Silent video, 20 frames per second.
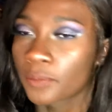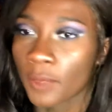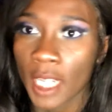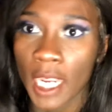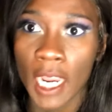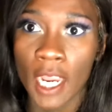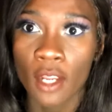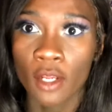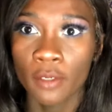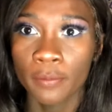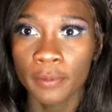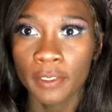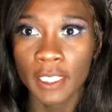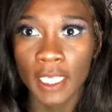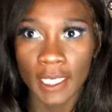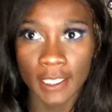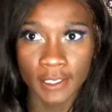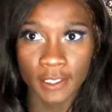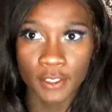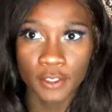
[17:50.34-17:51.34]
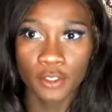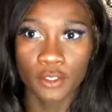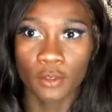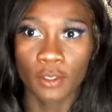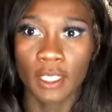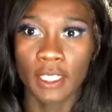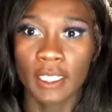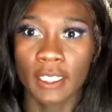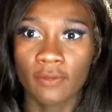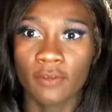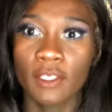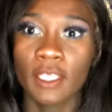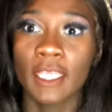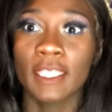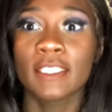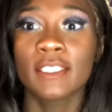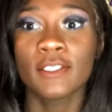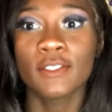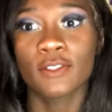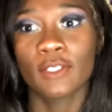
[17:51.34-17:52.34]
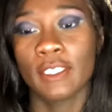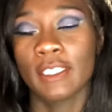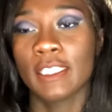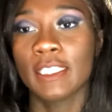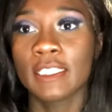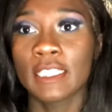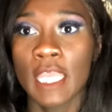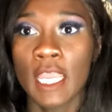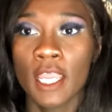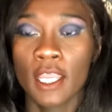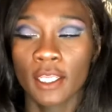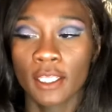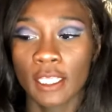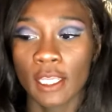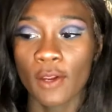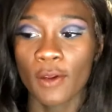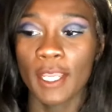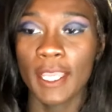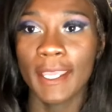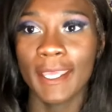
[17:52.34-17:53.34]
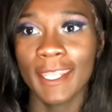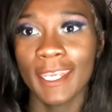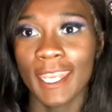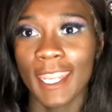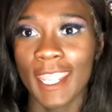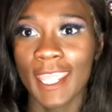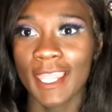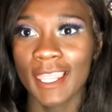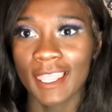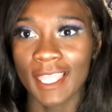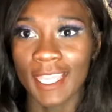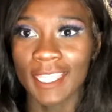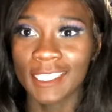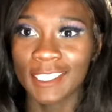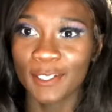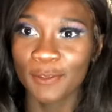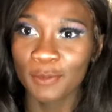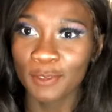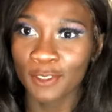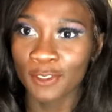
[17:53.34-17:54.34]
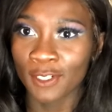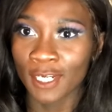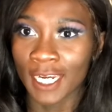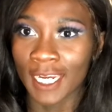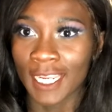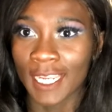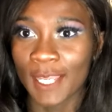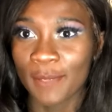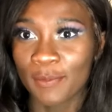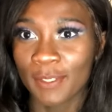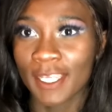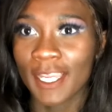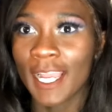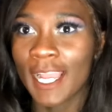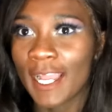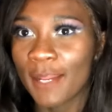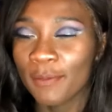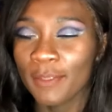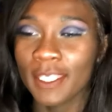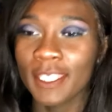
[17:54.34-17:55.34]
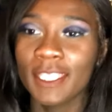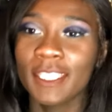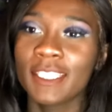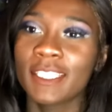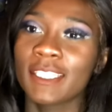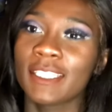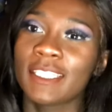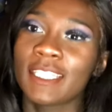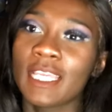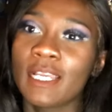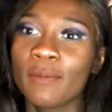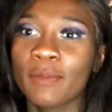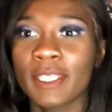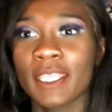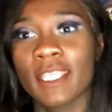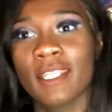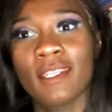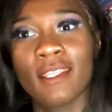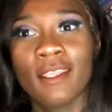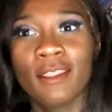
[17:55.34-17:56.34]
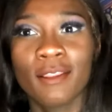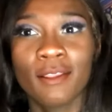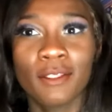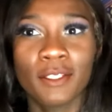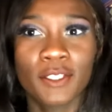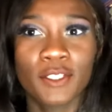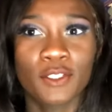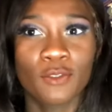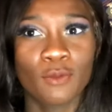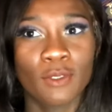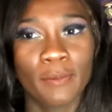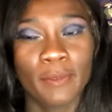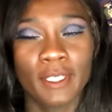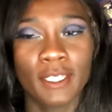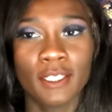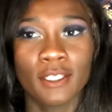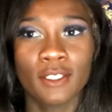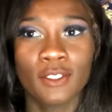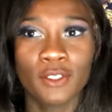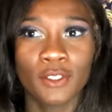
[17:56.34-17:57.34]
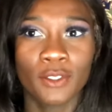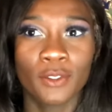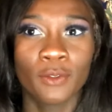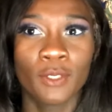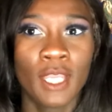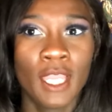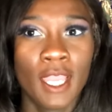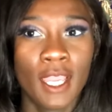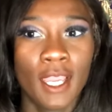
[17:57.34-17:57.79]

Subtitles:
I hope you guys enjoyed. If you guys enjoyed this, go ahead and like, subscribe, comment, tell me any other looks you want me to do.